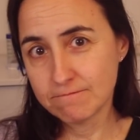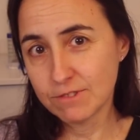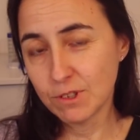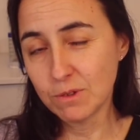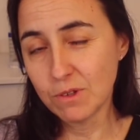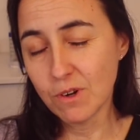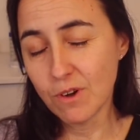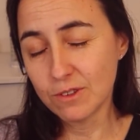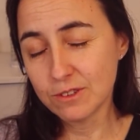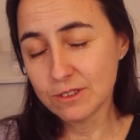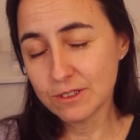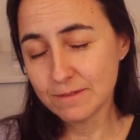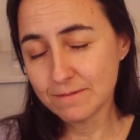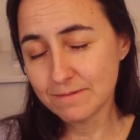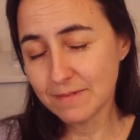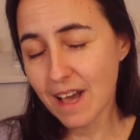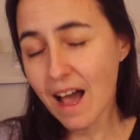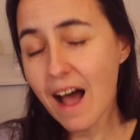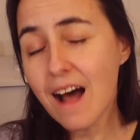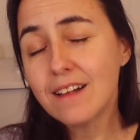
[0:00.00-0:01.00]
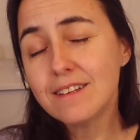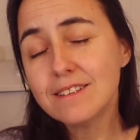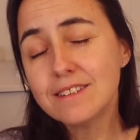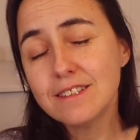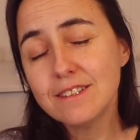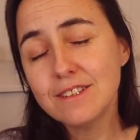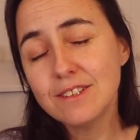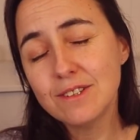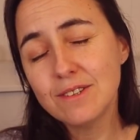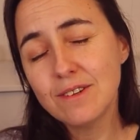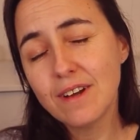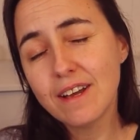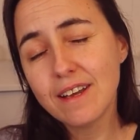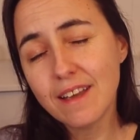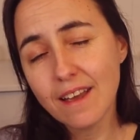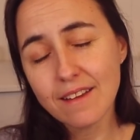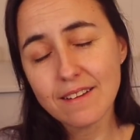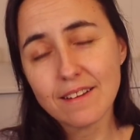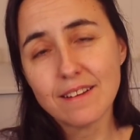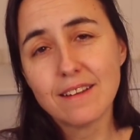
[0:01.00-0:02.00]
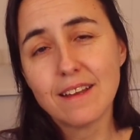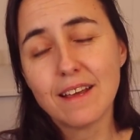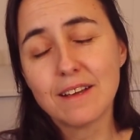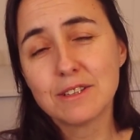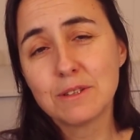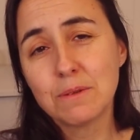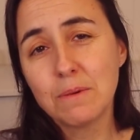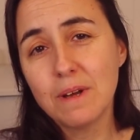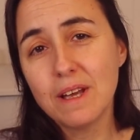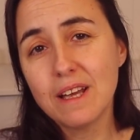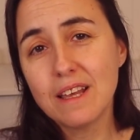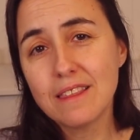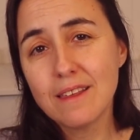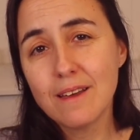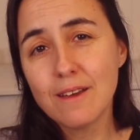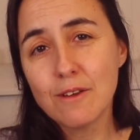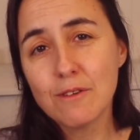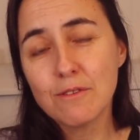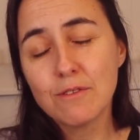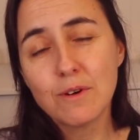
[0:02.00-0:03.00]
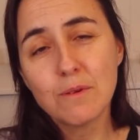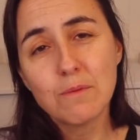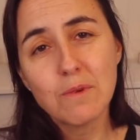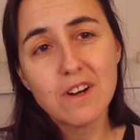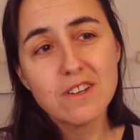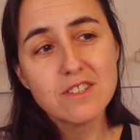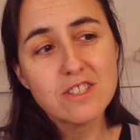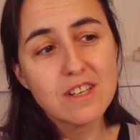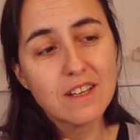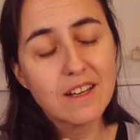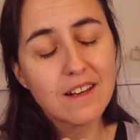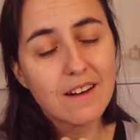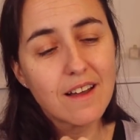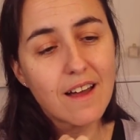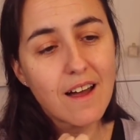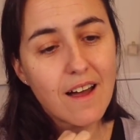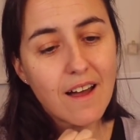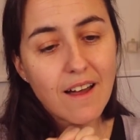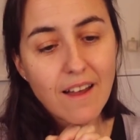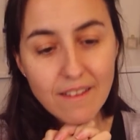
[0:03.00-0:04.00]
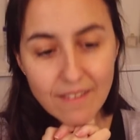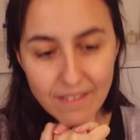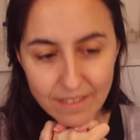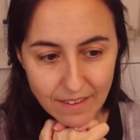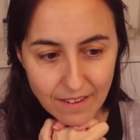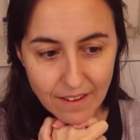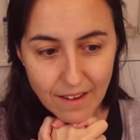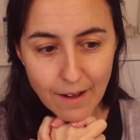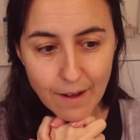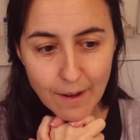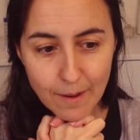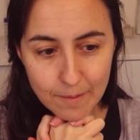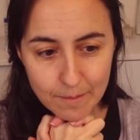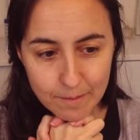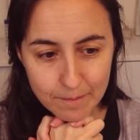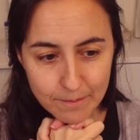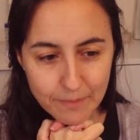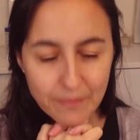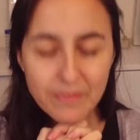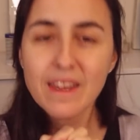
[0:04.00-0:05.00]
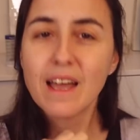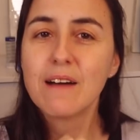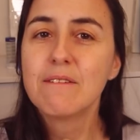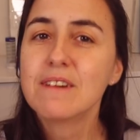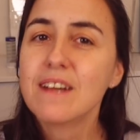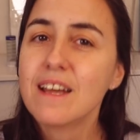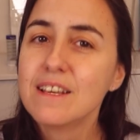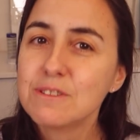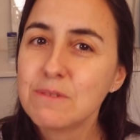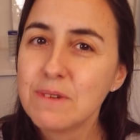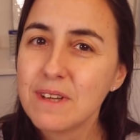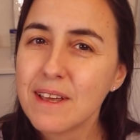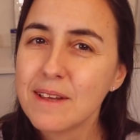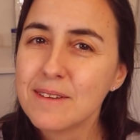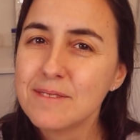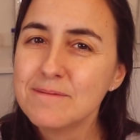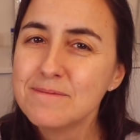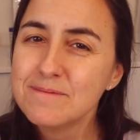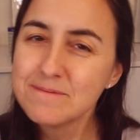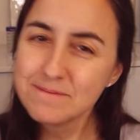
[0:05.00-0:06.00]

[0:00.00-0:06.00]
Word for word: Who knows? I'll see you again next week. Thank you for watching, and have a nice weekend.